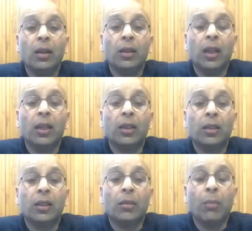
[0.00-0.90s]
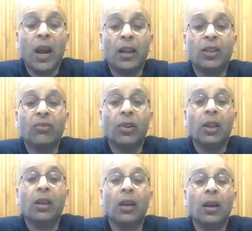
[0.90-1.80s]
that malice
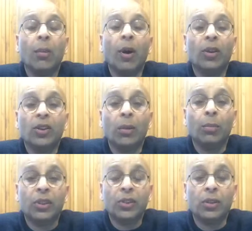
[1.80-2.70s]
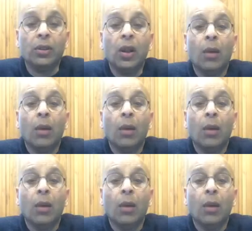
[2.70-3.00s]
feeling about some person.